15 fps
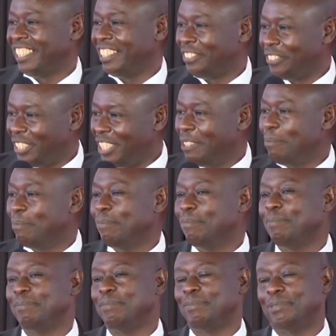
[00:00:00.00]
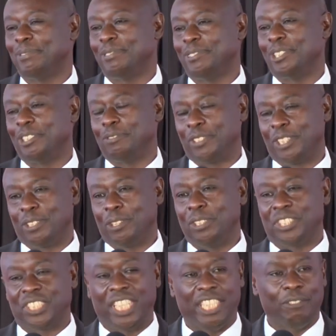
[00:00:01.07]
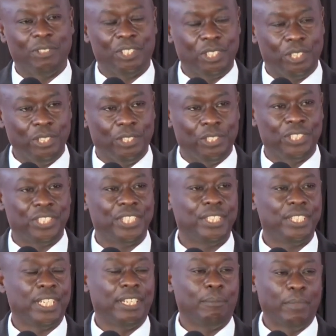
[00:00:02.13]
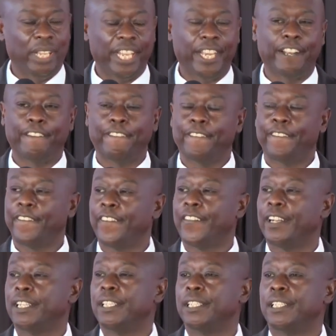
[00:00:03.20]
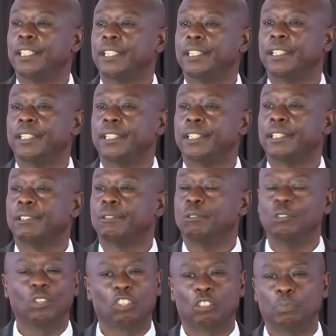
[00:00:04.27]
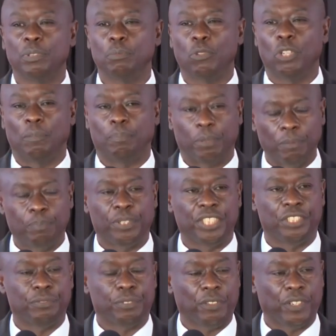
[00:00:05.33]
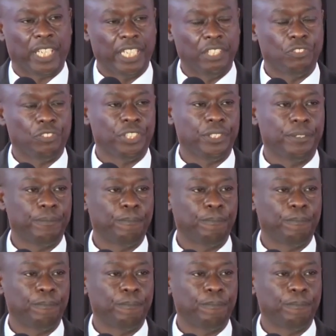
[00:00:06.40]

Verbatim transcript: The theme of reconciling with God and men could not be more appropriate for our country.